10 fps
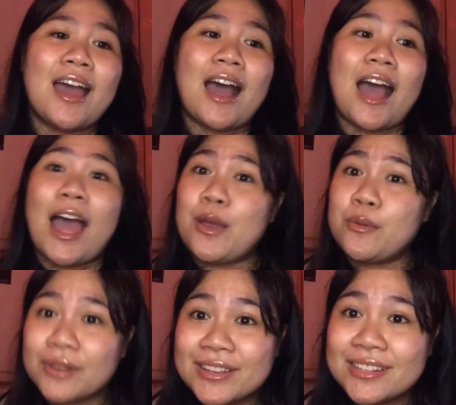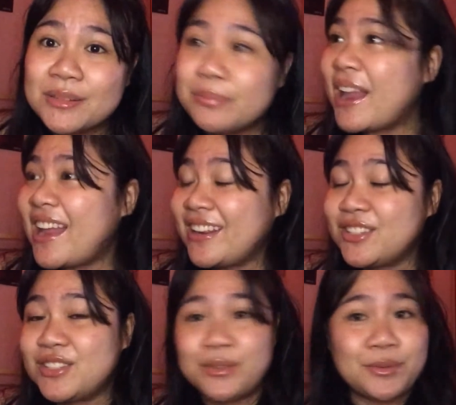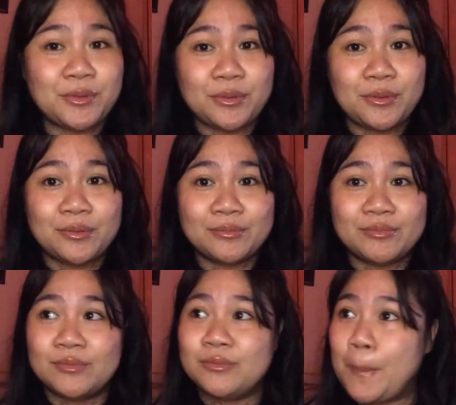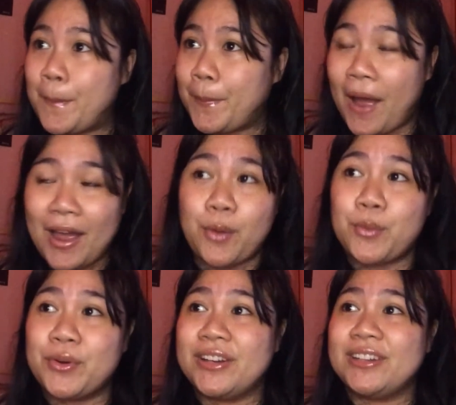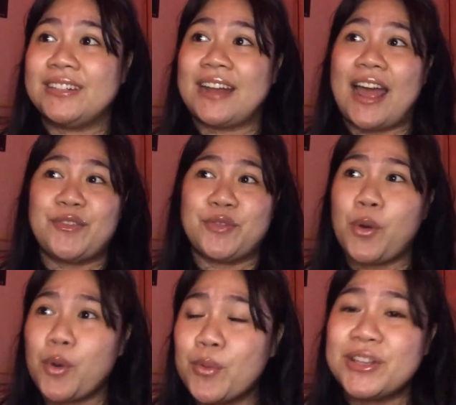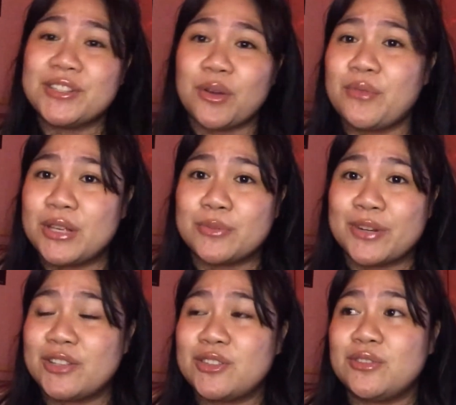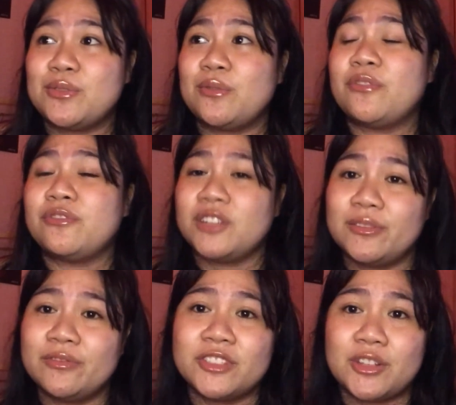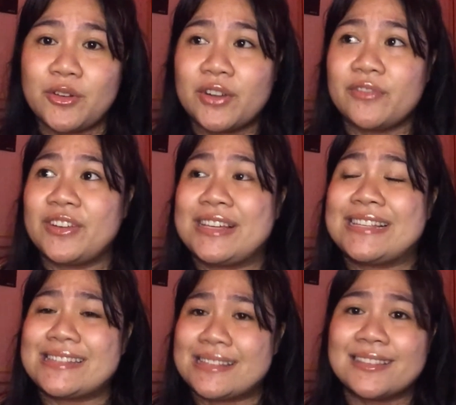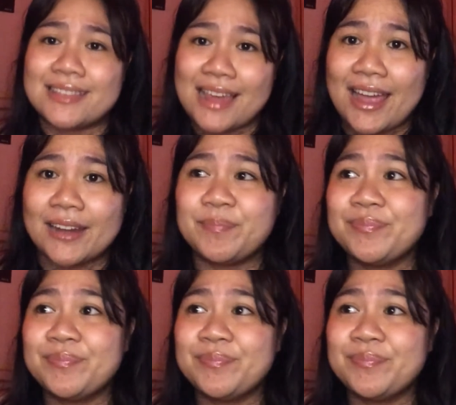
I was planning to buy one. I've always wanted to do film photography since then.